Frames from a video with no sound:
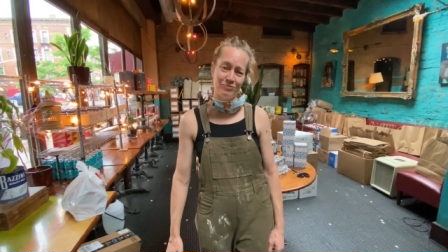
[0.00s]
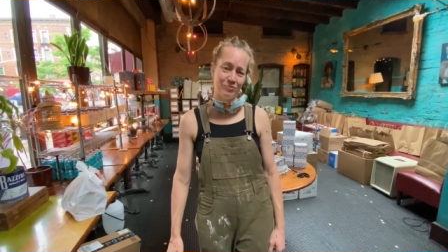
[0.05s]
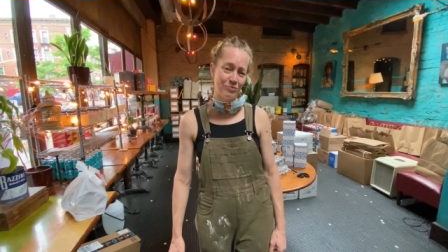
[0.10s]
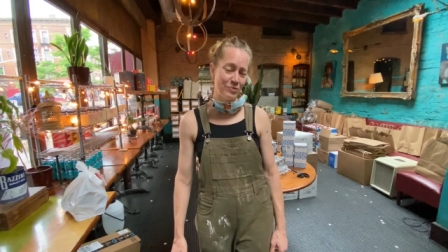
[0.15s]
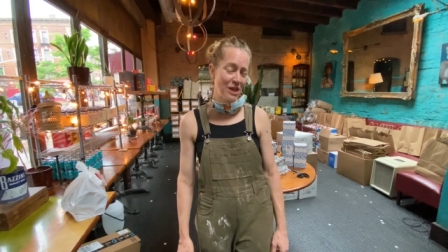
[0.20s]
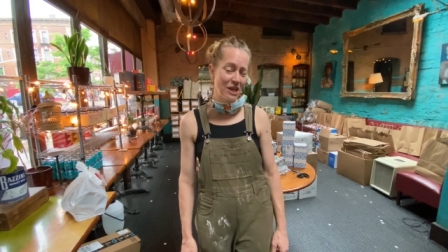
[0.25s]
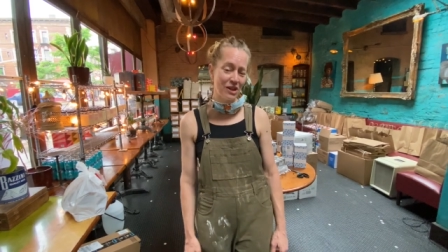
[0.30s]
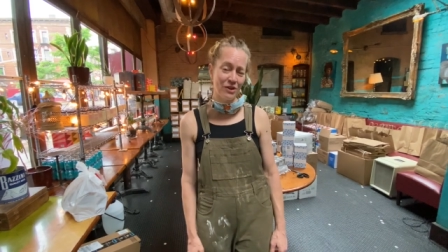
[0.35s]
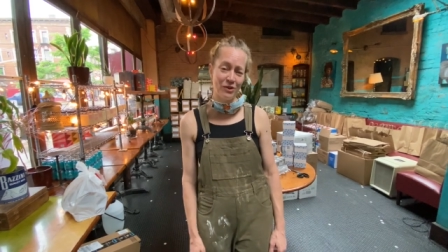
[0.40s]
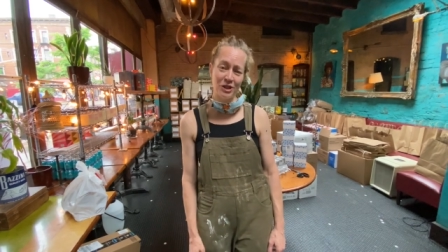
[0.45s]
We
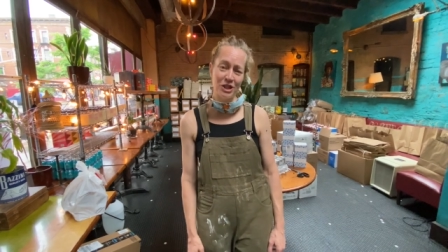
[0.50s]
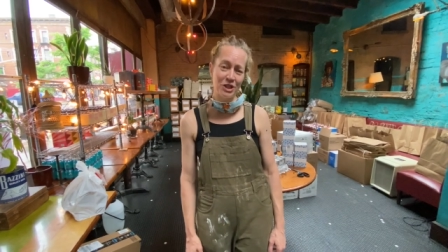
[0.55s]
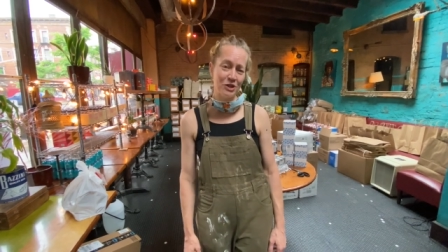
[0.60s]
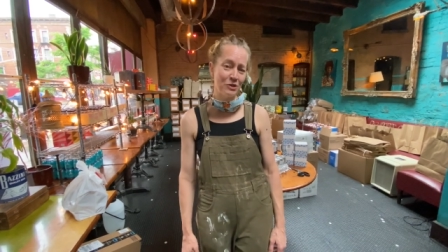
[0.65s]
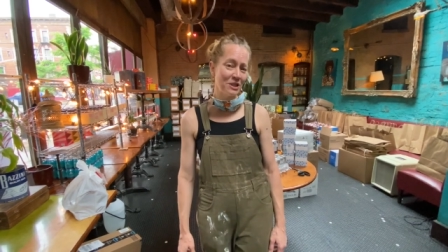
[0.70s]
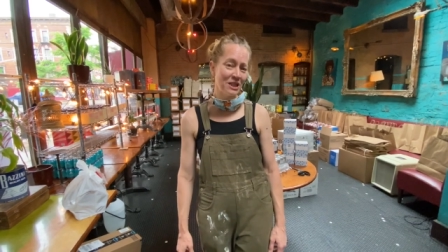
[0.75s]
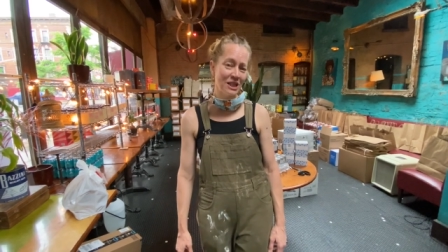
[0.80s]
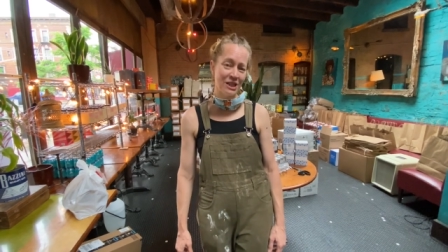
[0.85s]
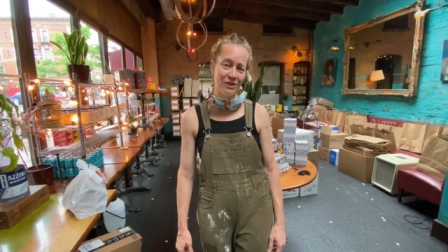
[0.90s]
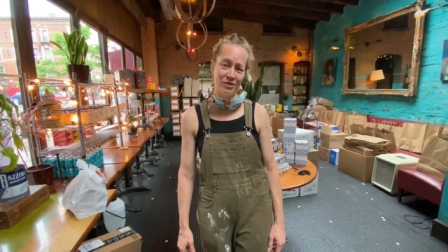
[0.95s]
can only do
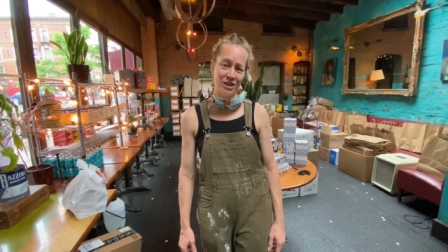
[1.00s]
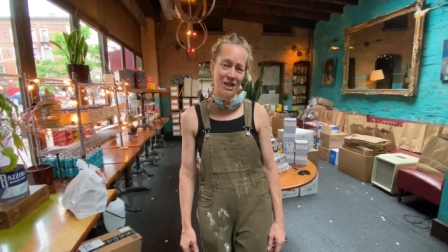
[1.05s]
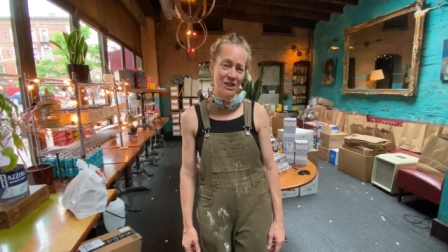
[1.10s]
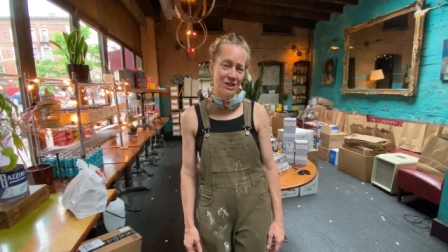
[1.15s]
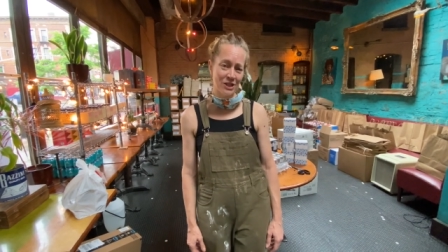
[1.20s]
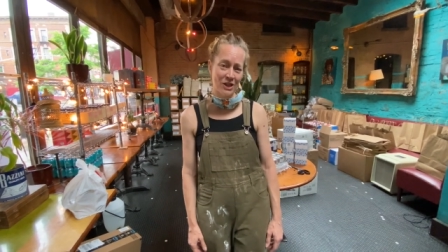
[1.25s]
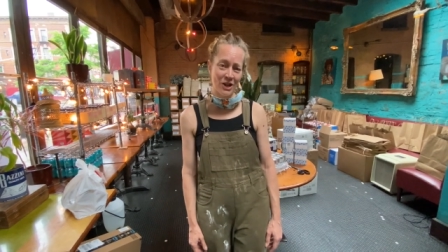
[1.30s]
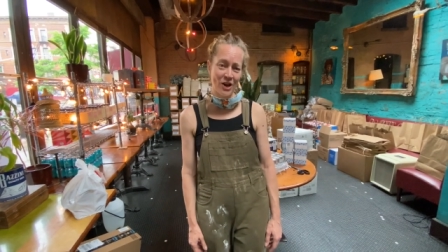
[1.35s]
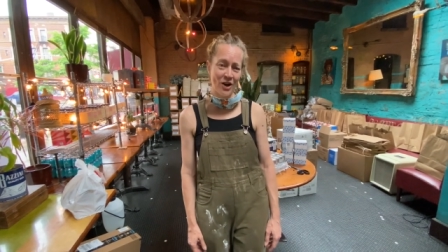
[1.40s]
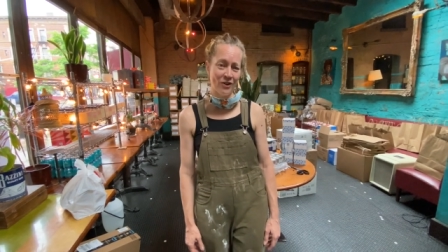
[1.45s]
delivery and
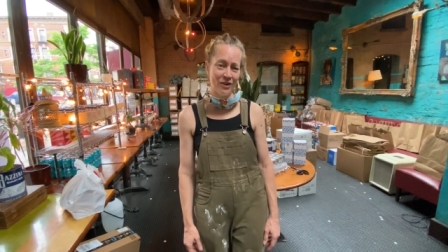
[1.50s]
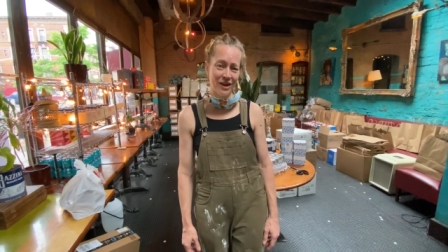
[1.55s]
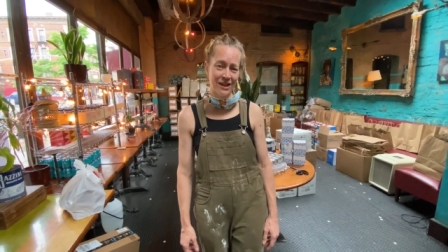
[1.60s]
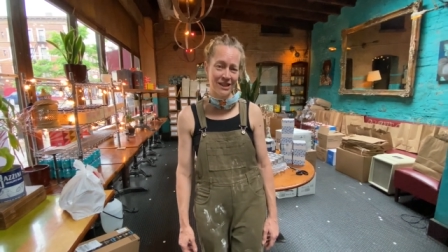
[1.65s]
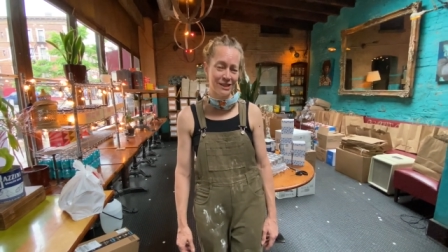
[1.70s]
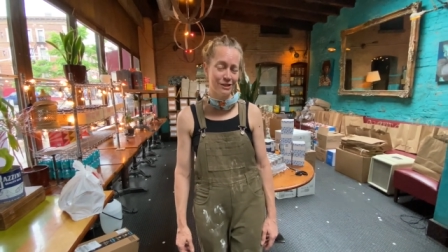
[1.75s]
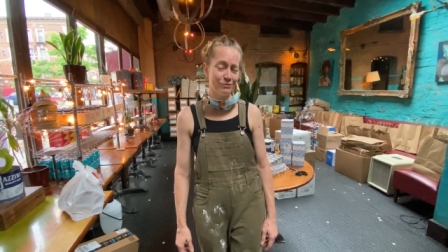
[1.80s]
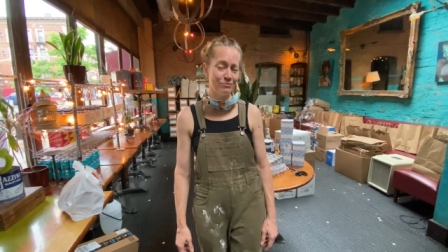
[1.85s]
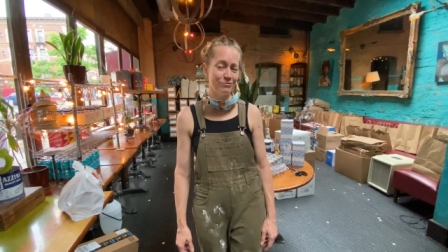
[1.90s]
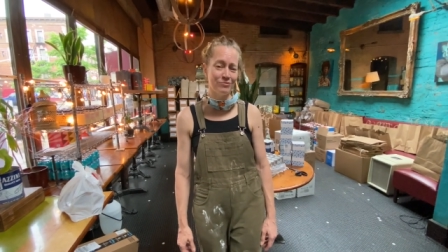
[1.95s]
to-go, and
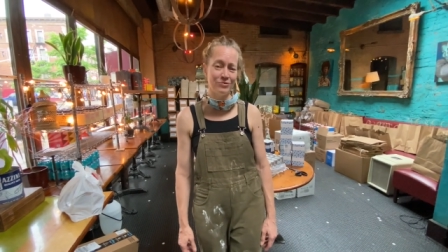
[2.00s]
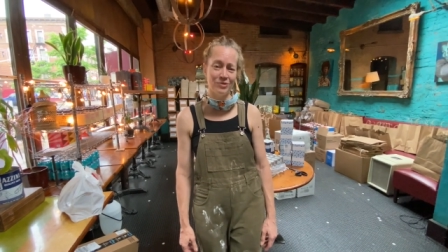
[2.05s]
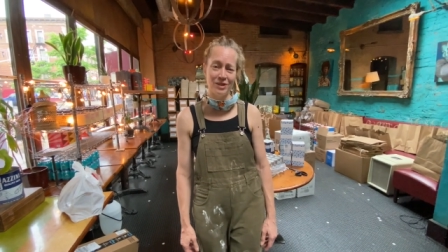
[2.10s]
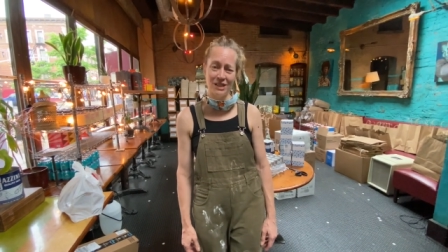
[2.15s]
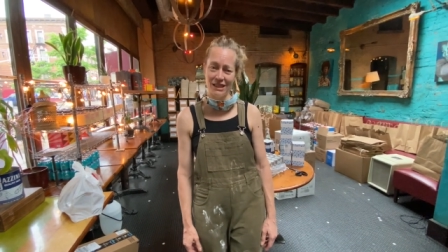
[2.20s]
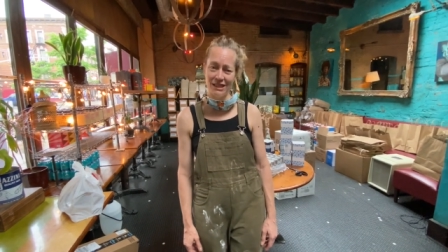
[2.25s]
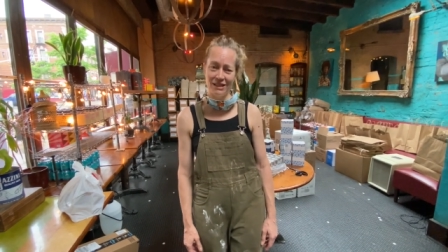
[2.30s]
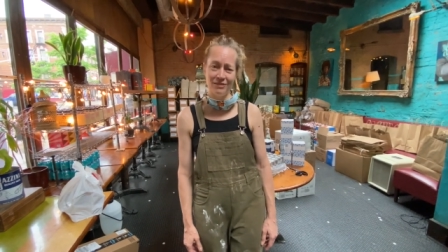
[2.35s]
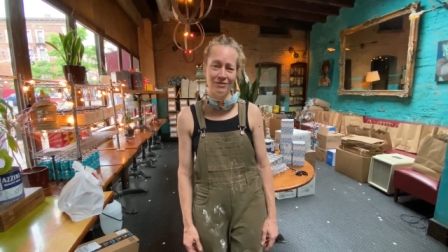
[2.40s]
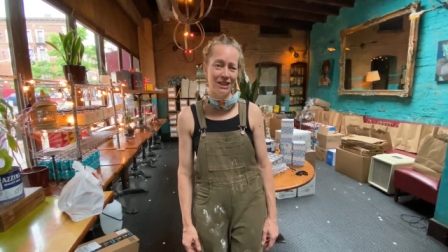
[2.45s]
it's
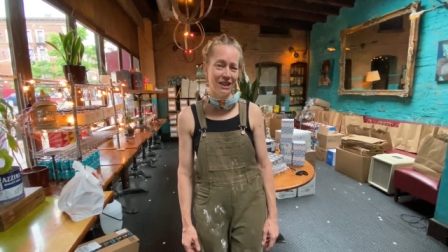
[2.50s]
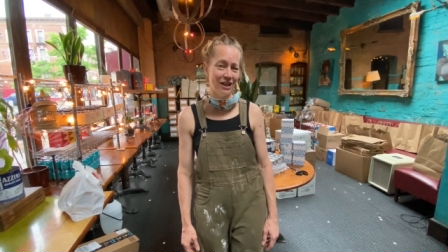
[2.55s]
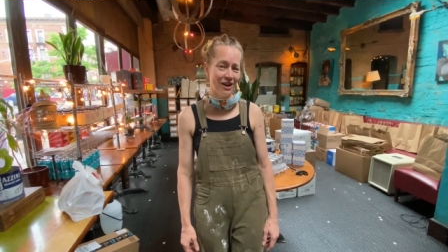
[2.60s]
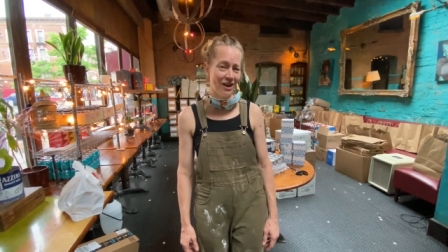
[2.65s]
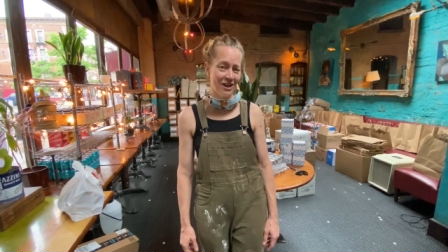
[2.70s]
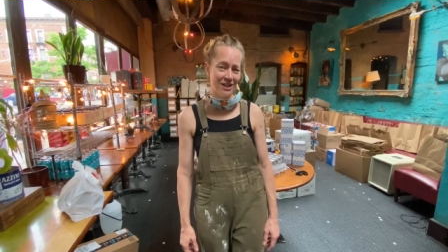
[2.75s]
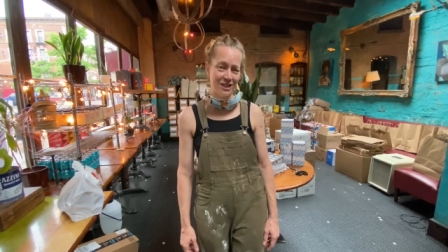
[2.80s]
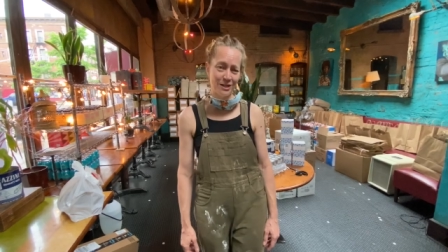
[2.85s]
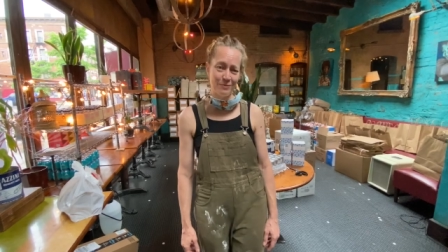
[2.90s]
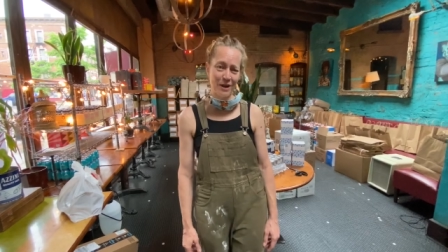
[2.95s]
really, really
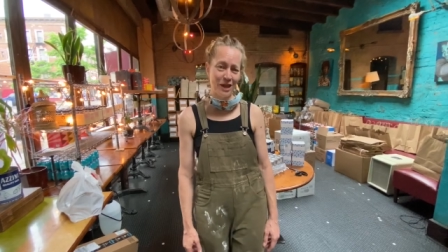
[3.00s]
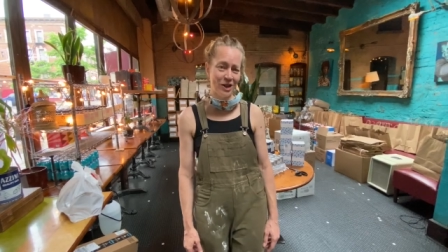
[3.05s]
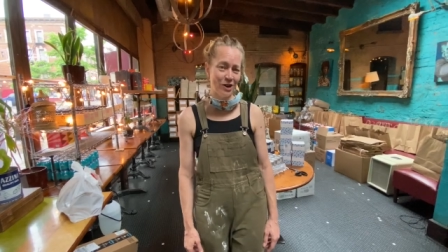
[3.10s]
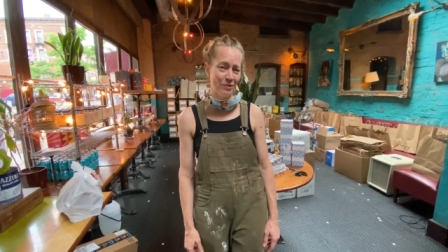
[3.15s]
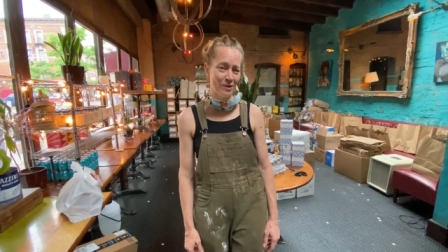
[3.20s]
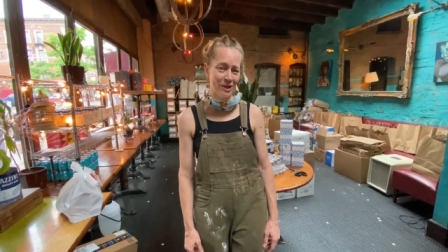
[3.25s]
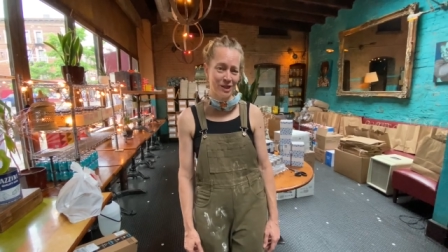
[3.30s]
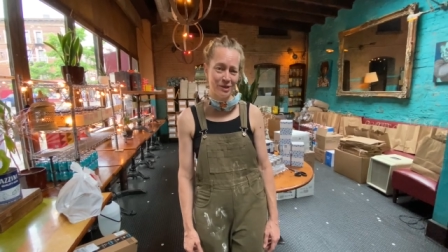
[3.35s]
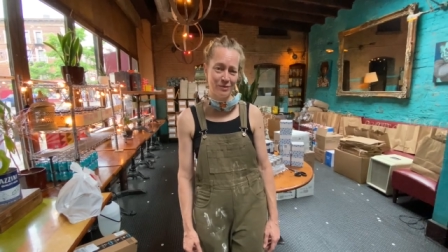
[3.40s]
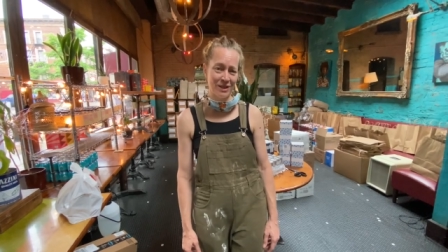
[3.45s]
hard to pay your
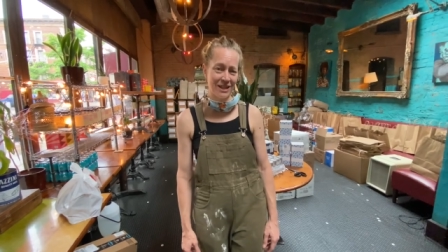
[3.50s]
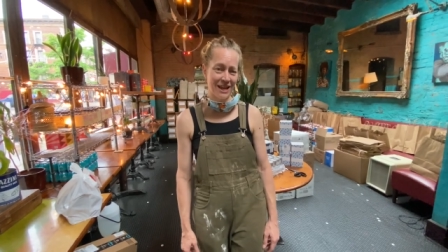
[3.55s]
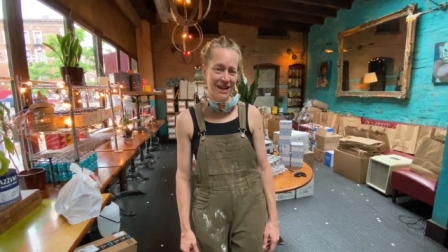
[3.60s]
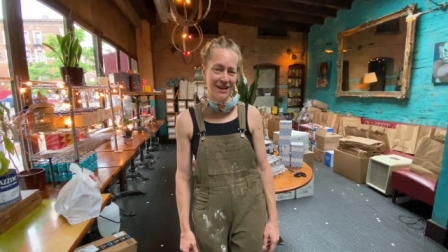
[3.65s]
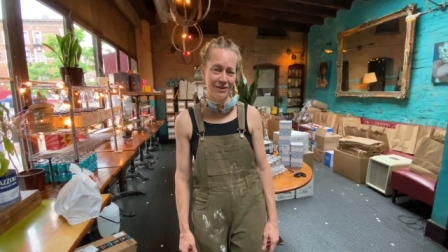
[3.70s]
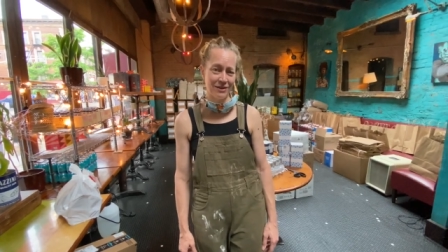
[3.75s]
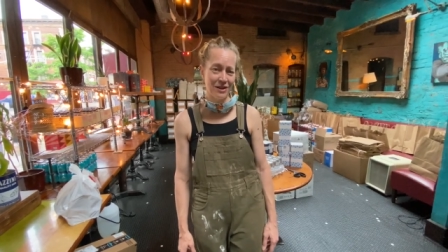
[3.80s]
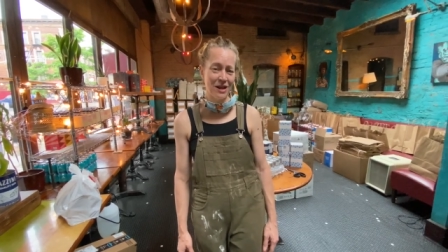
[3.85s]
bills with that.